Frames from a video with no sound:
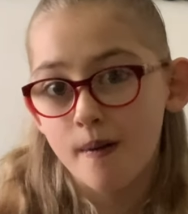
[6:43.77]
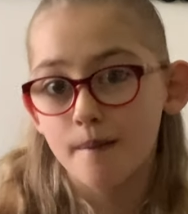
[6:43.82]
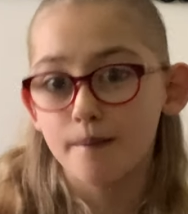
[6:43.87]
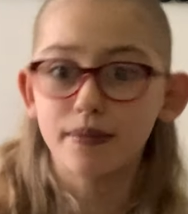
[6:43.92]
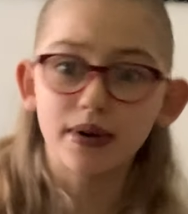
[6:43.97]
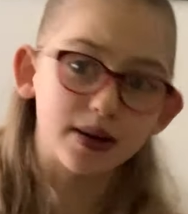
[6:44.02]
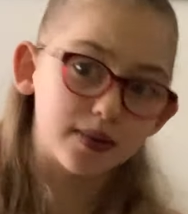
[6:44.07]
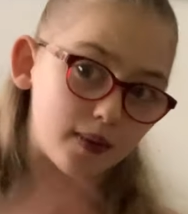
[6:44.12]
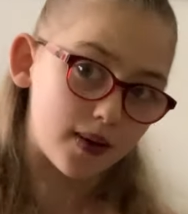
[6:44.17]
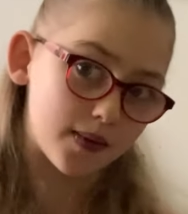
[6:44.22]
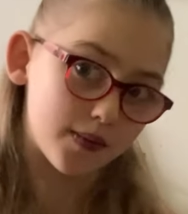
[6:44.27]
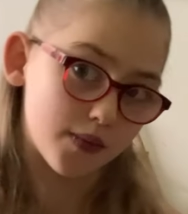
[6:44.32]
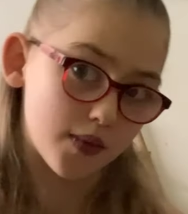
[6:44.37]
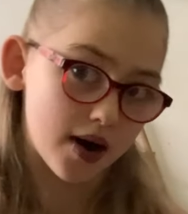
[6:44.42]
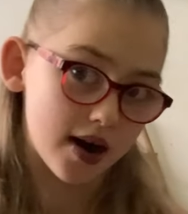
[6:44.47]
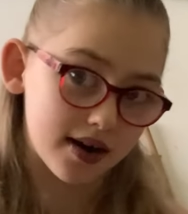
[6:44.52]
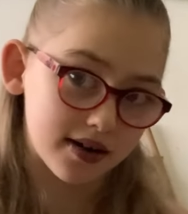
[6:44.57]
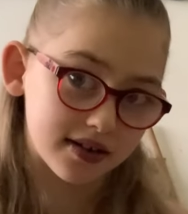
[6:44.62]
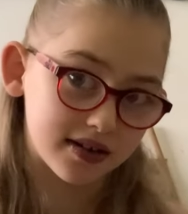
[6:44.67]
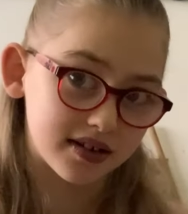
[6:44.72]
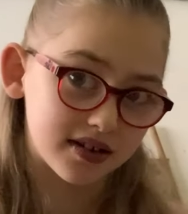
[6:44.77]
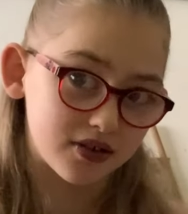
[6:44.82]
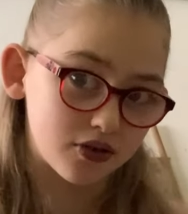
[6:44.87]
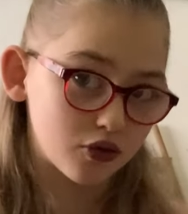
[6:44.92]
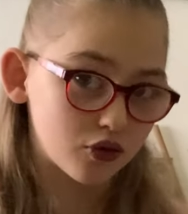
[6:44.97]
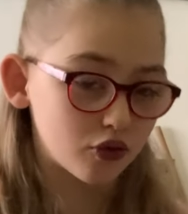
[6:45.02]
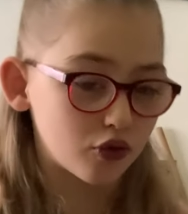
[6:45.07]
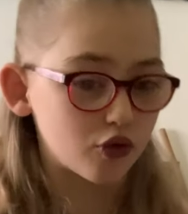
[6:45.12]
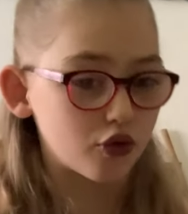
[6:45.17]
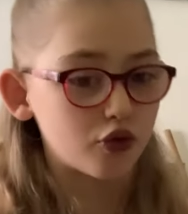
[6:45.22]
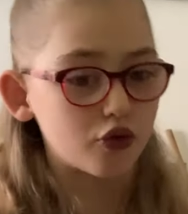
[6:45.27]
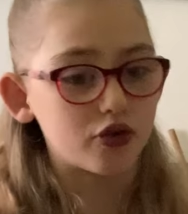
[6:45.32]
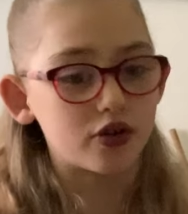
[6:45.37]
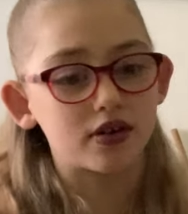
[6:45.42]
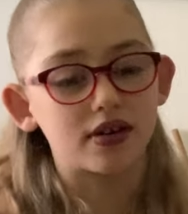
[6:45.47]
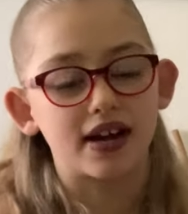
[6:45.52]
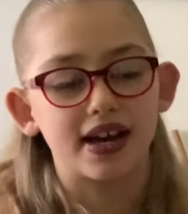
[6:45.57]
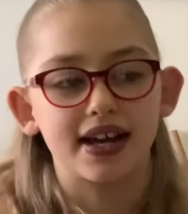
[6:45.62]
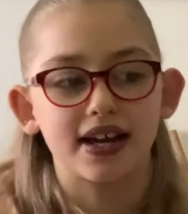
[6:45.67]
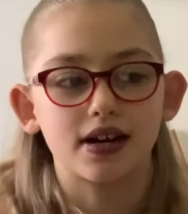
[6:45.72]
but it won't work, or
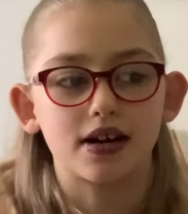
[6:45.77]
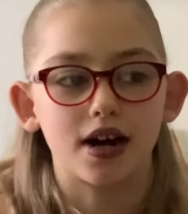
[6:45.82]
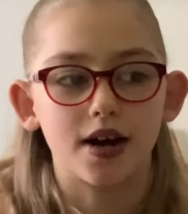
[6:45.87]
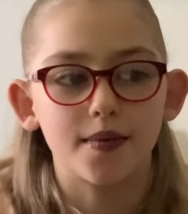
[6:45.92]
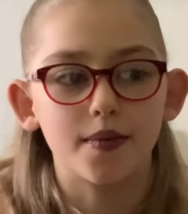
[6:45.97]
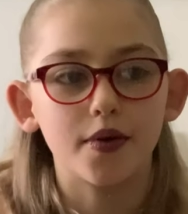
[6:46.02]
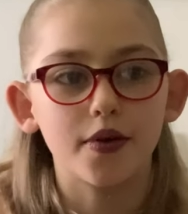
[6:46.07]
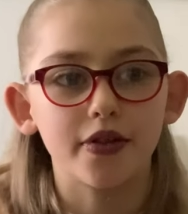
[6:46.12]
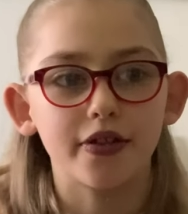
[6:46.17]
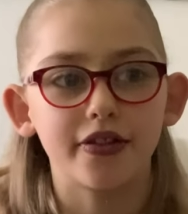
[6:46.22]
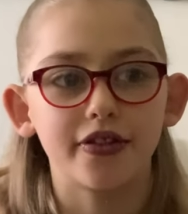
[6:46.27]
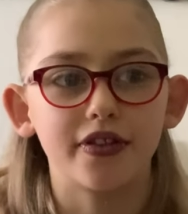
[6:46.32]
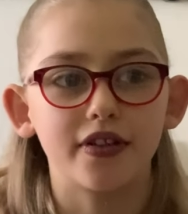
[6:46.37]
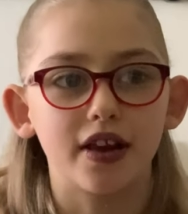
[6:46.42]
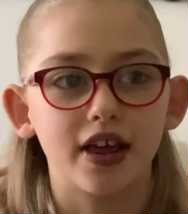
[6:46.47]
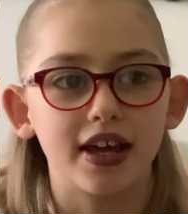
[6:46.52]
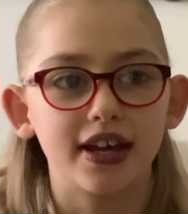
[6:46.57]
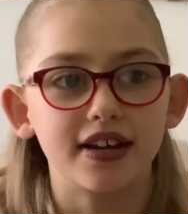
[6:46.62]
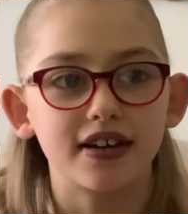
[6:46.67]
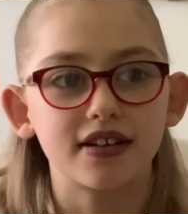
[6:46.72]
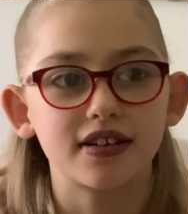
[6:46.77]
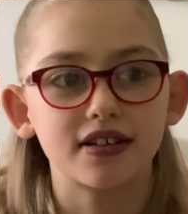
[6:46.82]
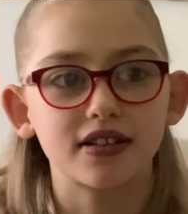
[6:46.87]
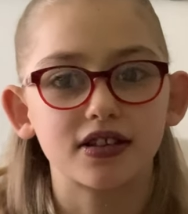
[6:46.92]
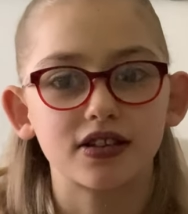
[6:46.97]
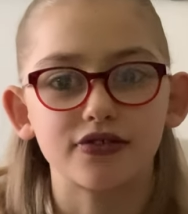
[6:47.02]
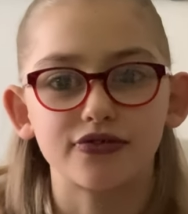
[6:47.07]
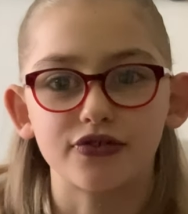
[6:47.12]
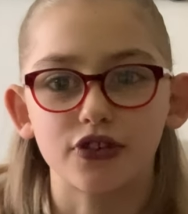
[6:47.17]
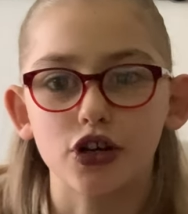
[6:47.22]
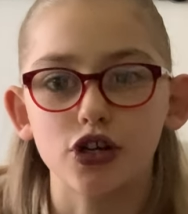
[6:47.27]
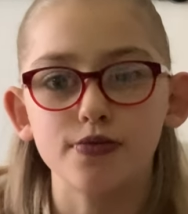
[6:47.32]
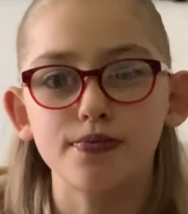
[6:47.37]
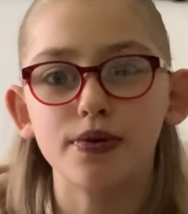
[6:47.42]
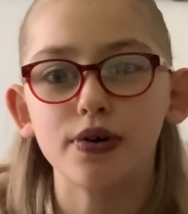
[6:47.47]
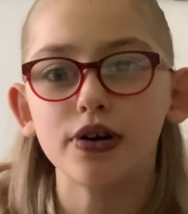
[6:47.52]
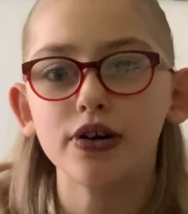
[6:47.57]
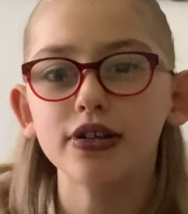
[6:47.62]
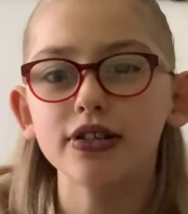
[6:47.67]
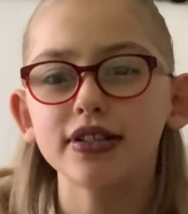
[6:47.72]
like I'm on like the
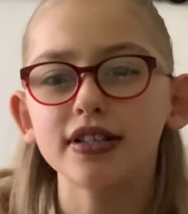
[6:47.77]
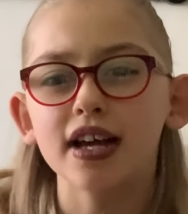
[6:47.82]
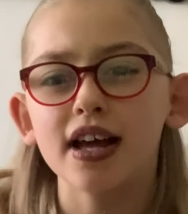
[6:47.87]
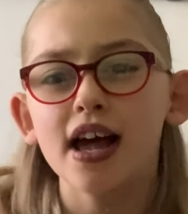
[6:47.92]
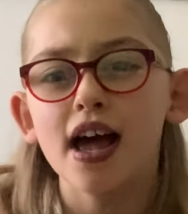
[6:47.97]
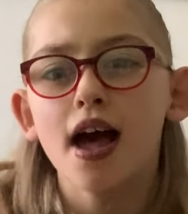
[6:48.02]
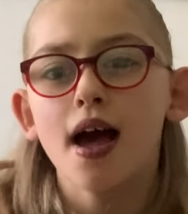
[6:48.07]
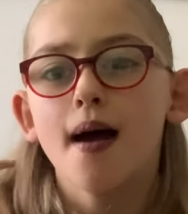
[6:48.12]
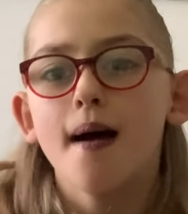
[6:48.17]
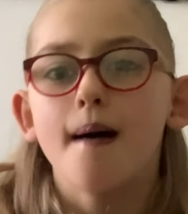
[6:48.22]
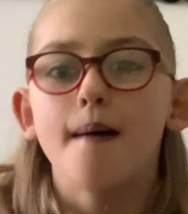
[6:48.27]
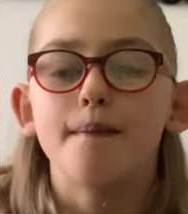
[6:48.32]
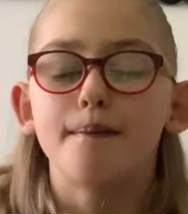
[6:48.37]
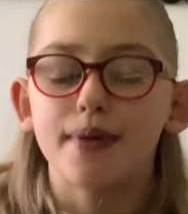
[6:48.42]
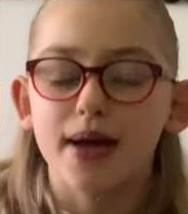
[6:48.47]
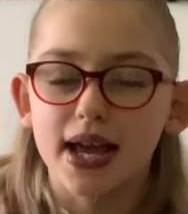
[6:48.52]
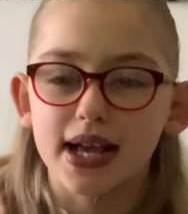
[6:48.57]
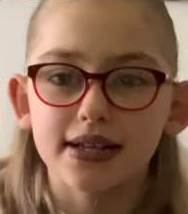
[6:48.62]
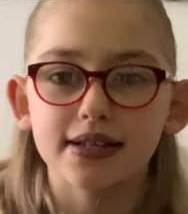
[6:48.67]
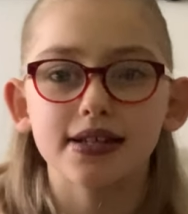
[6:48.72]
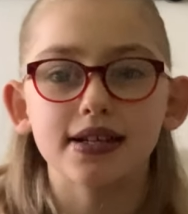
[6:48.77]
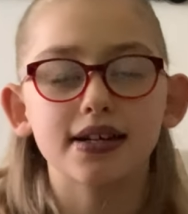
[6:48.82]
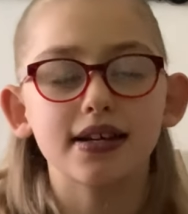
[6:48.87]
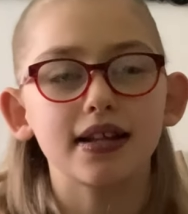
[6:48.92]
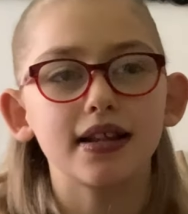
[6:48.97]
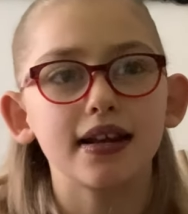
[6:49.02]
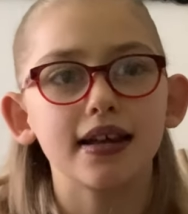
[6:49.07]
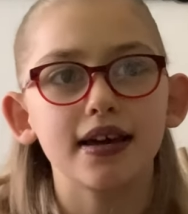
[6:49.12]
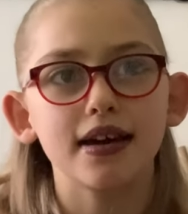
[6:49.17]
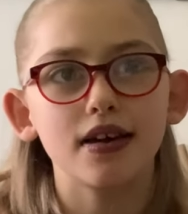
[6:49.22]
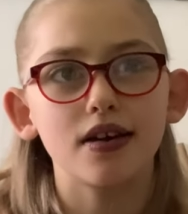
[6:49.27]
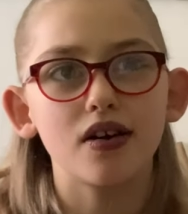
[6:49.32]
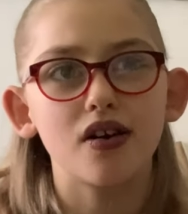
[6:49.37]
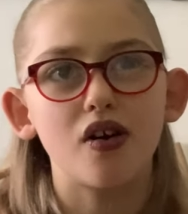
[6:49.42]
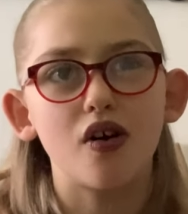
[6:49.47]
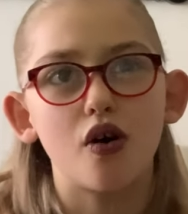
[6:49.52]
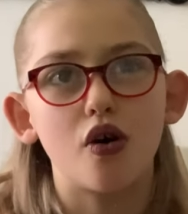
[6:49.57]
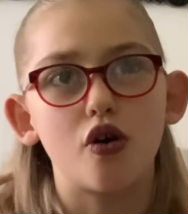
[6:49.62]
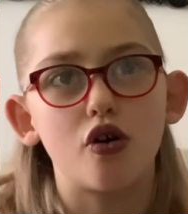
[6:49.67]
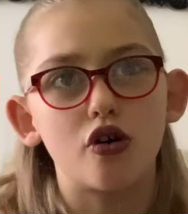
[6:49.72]
robots, basically
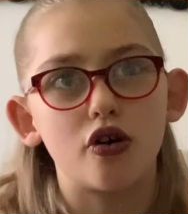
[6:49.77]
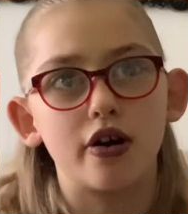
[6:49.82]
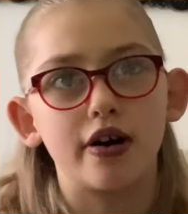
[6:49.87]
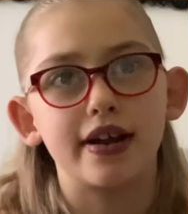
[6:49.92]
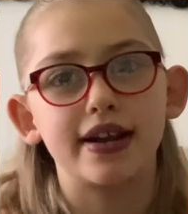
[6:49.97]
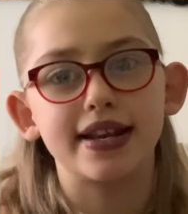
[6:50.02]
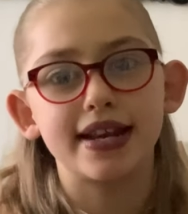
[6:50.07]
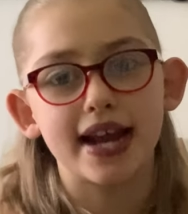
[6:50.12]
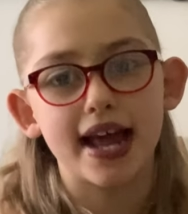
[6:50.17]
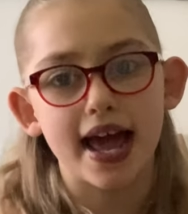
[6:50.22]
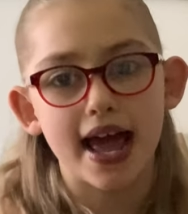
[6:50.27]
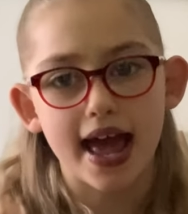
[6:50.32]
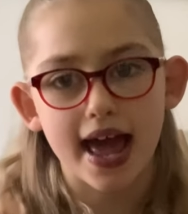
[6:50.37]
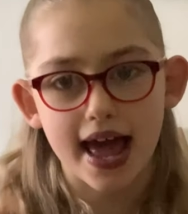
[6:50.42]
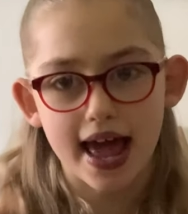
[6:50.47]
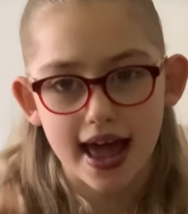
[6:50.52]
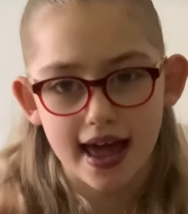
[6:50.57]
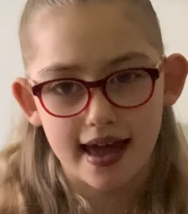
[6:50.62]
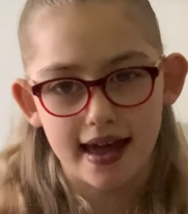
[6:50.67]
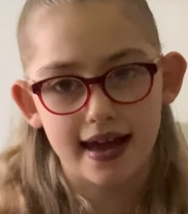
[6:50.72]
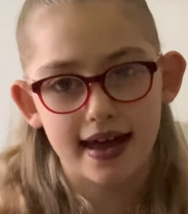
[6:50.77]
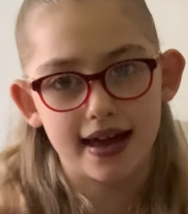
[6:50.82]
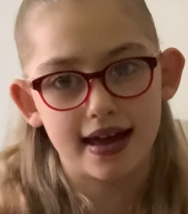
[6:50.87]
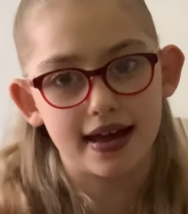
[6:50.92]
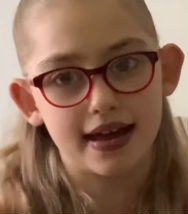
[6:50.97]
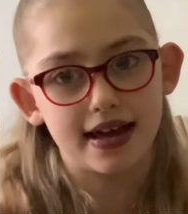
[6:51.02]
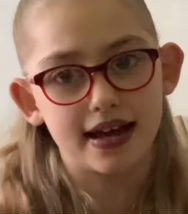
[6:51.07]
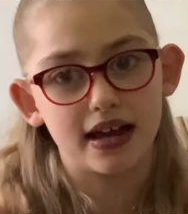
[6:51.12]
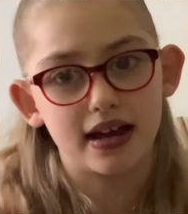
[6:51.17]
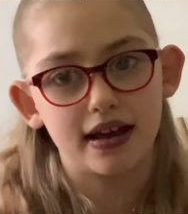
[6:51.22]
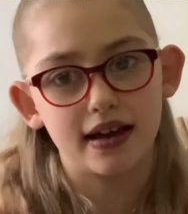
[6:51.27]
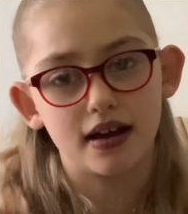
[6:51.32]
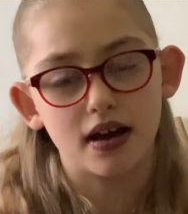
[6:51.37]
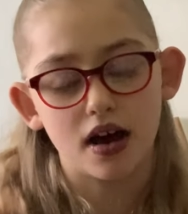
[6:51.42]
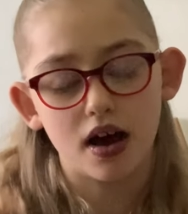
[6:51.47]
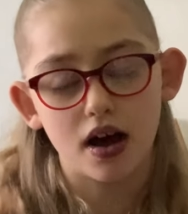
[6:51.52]
on a